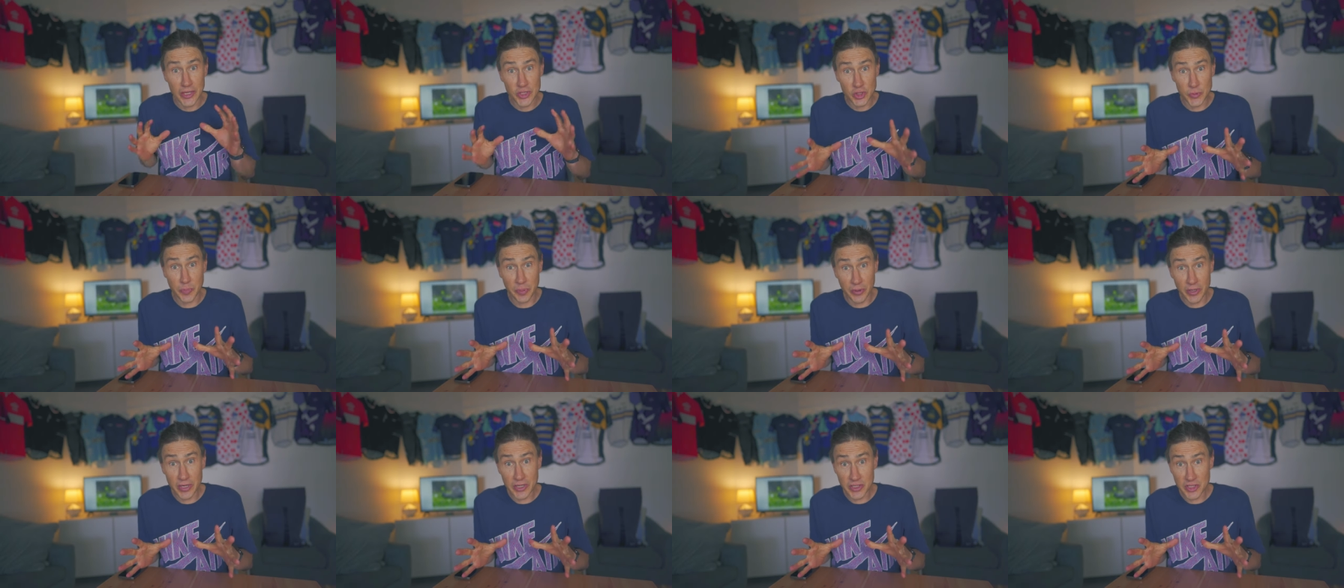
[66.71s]
It's a
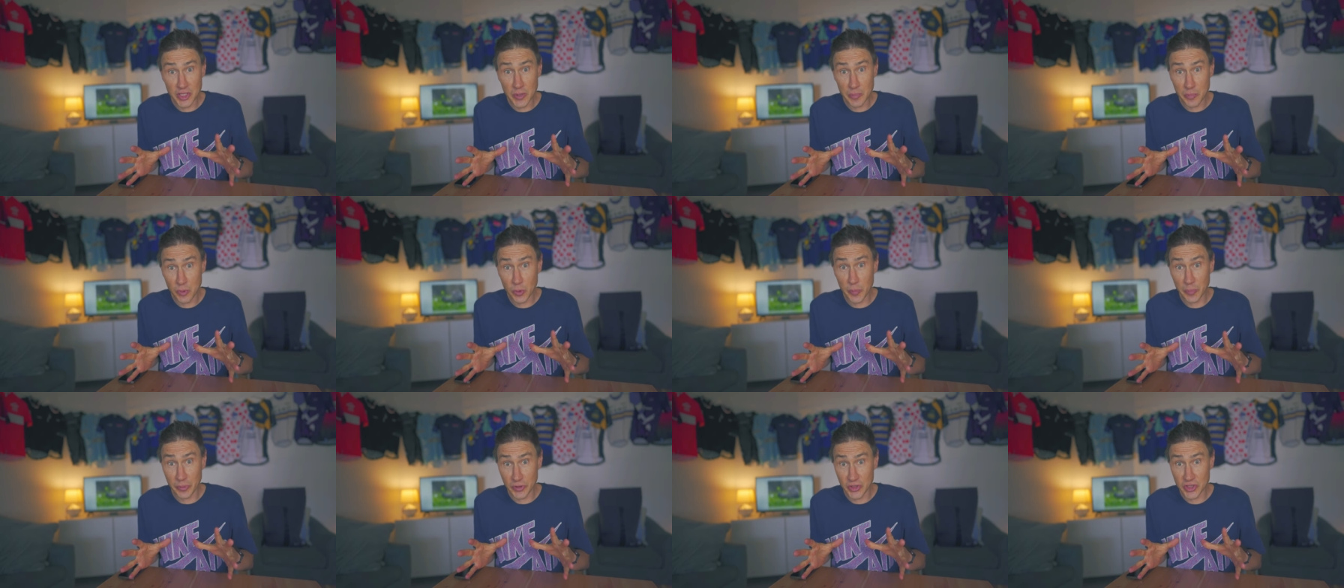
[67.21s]
pretty
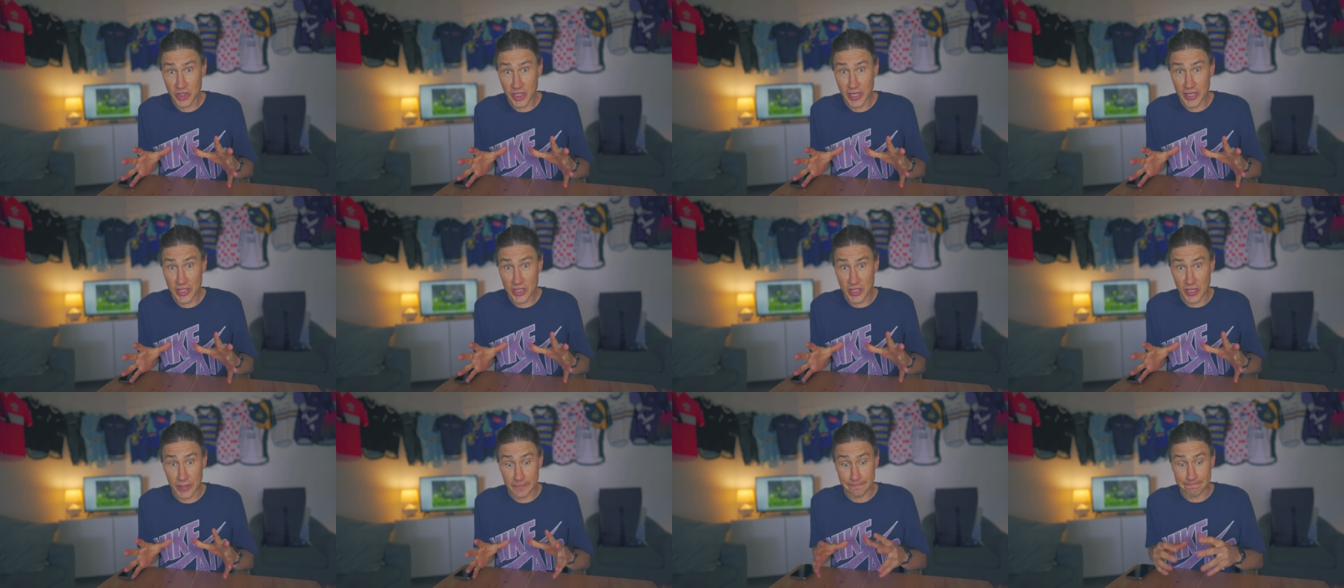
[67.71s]
simple
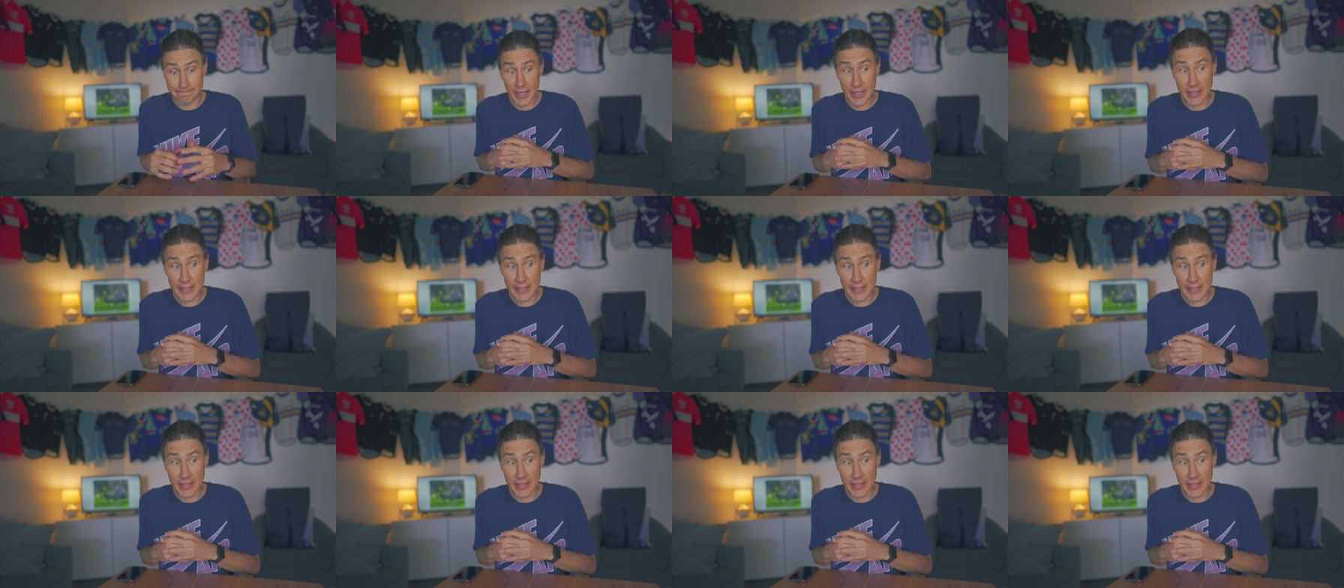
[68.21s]
procedure.